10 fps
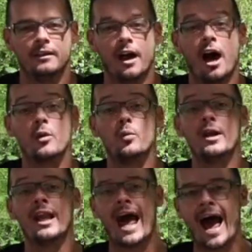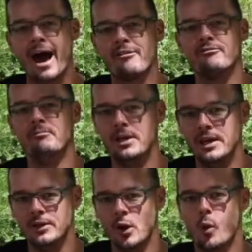I will have
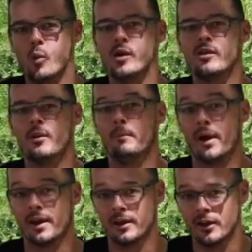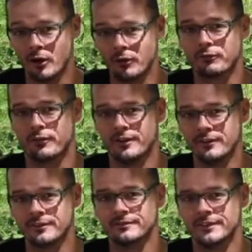been with my
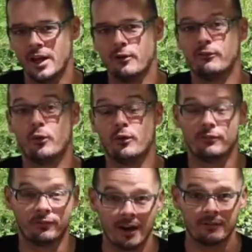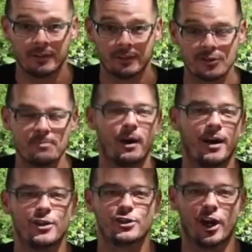girlfriend for 5 years by
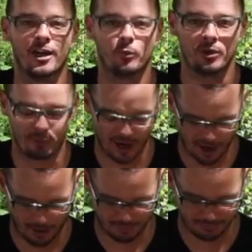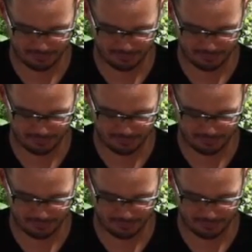the time we break up.